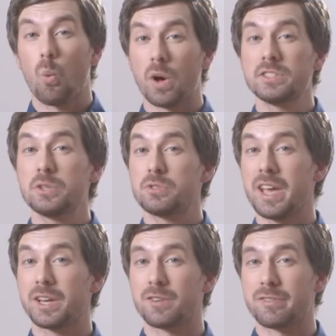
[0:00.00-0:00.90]
Once you
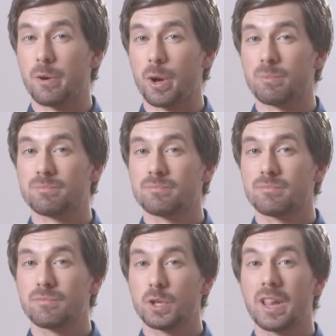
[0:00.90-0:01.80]
take your photo,
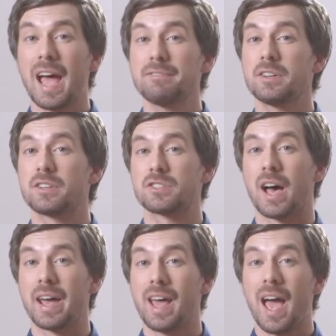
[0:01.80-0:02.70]
you'll have to
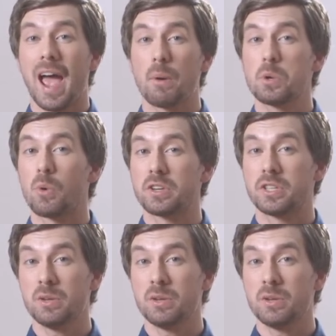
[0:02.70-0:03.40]
decide how you want to